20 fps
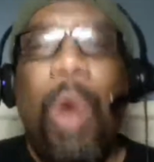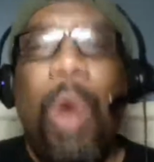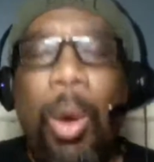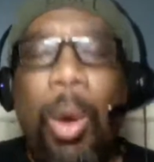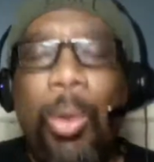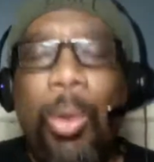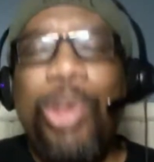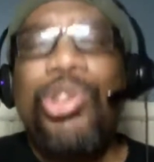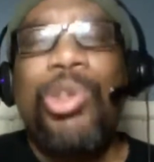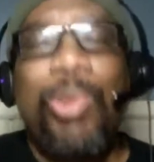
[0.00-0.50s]

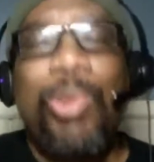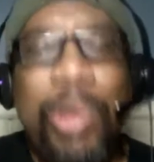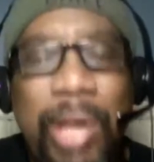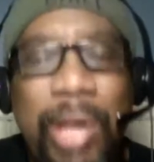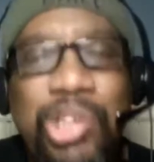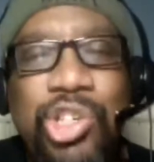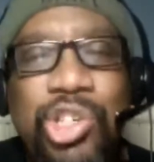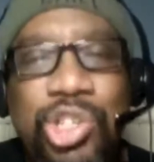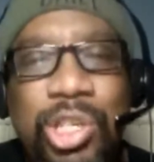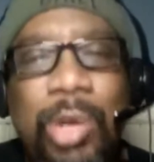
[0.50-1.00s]
was your
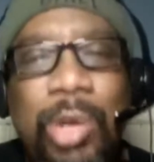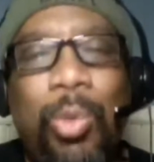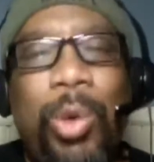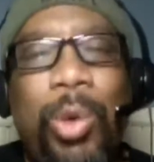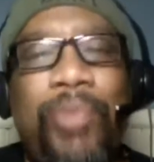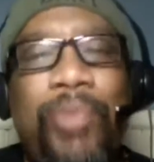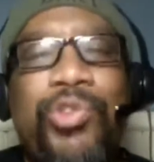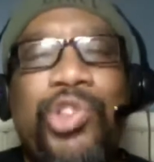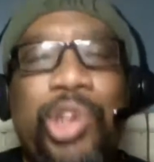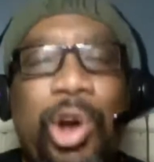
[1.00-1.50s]
relationship
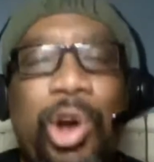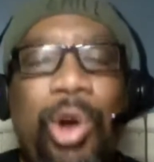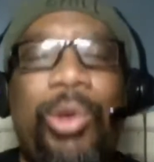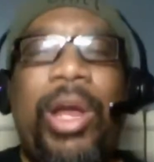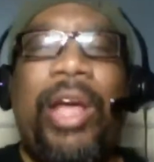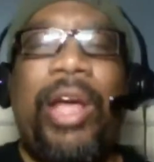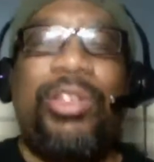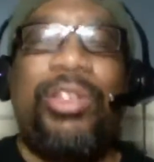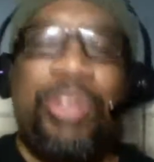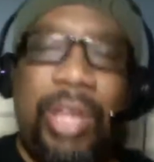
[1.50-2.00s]
with Gerald
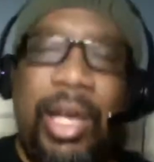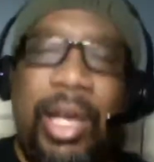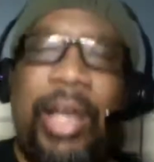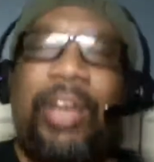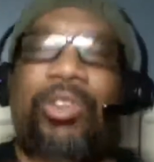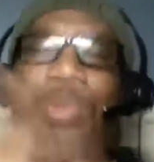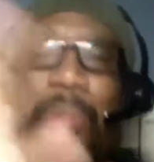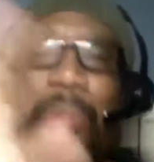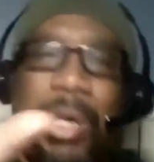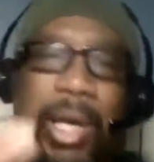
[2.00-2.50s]
as
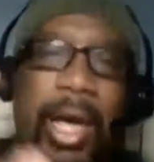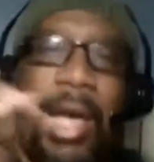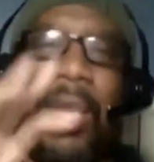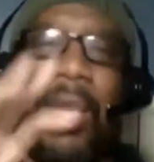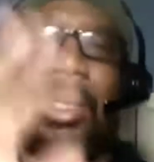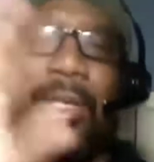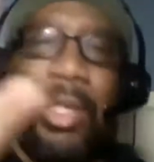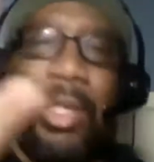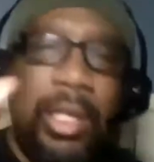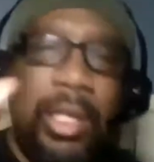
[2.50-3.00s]
things
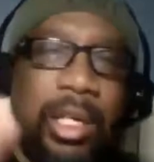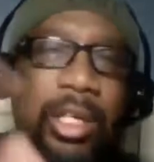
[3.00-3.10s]
began